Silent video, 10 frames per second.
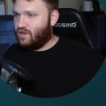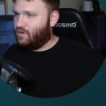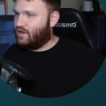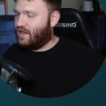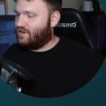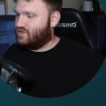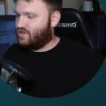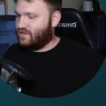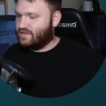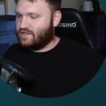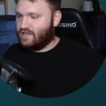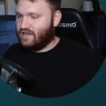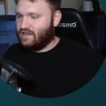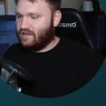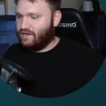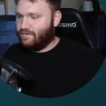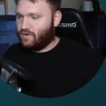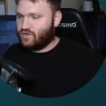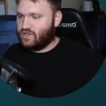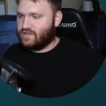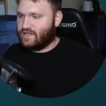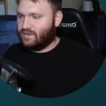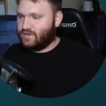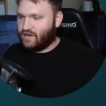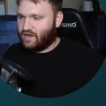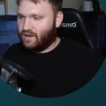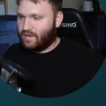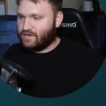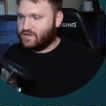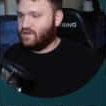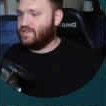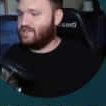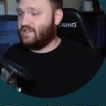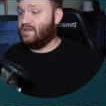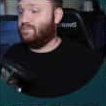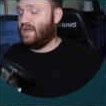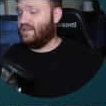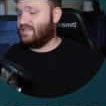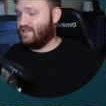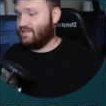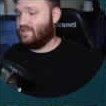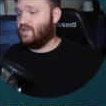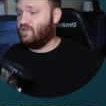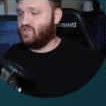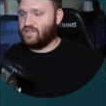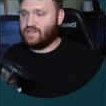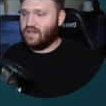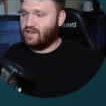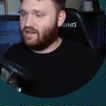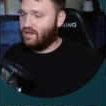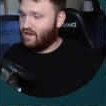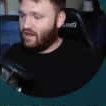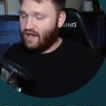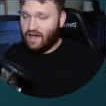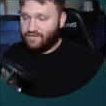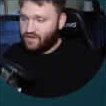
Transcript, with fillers: you can actually see the versions that I'm talking about. So this is the base install, just like uh,